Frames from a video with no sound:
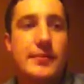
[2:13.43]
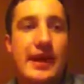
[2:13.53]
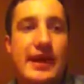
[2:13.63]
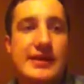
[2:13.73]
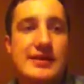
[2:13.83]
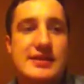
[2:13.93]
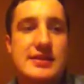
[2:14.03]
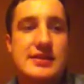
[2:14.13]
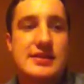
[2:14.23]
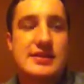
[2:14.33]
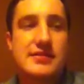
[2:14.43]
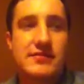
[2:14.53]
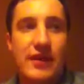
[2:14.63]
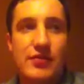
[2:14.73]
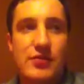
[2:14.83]
it's
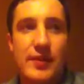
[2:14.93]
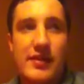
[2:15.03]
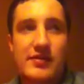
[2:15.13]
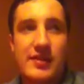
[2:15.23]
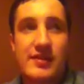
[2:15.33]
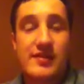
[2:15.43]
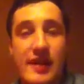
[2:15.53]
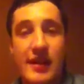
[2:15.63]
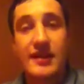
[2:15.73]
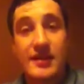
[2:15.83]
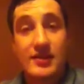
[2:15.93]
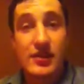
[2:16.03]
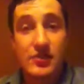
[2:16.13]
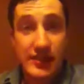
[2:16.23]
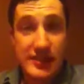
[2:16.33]
£500, and it's like
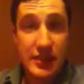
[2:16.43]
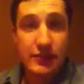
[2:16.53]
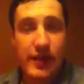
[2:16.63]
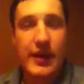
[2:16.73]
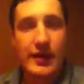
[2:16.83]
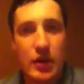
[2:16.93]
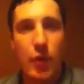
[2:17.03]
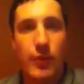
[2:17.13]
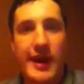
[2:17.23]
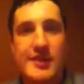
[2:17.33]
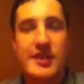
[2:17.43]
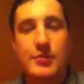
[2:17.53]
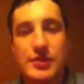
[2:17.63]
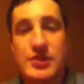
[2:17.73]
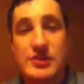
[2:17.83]
solid silver and gold plated,
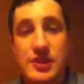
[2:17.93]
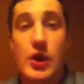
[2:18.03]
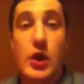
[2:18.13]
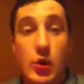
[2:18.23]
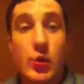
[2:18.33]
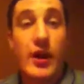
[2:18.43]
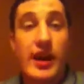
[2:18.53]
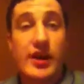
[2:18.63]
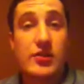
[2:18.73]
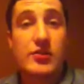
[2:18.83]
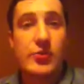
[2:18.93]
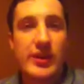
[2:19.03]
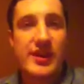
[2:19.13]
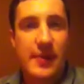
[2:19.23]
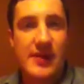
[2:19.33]
which is quite nice. It's quite
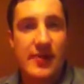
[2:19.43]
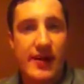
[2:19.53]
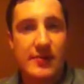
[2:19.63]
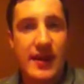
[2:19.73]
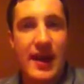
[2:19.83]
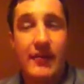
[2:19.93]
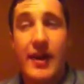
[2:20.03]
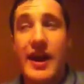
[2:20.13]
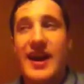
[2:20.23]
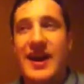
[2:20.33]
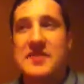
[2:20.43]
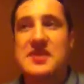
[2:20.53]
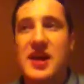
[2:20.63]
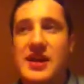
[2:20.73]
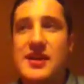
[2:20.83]
an expensive item to have, and I've
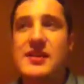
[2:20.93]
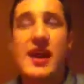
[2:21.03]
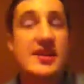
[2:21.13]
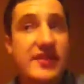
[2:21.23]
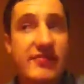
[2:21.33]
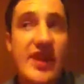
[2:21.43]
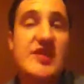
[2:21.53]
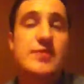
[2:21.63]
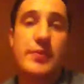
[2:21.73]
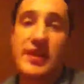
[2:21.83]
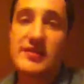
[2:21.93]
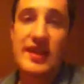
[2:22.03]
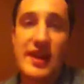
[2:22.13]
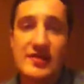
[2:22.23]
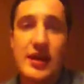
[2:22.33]
decided it's an investment because the
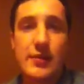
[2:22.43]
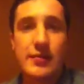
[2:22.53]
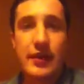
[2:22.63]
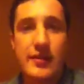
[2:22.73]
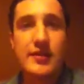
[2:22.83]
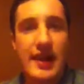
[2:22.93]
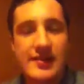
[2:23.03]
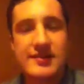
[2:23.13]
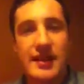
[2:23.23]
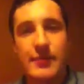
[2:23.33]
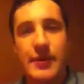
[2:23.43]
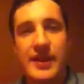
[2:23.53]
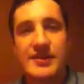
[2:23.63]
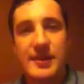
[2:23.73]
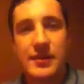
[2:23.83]
next time London has the
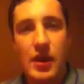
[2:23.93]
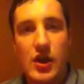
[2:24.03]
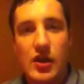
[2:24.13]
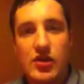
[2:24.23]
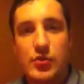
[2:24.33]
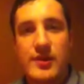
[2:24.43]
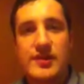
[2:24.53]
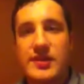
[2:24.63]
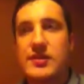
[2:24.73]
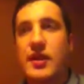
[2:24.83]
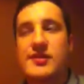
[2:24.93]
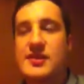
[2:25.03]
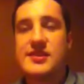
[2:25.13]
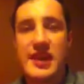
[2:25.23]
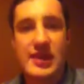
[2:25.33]
Olympics in
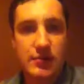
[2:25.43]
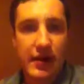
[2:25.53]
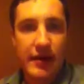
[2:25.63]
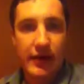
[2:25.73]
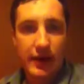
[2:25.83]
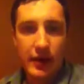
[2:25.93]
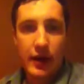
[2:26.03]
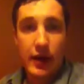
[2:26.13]
2096 or whatever,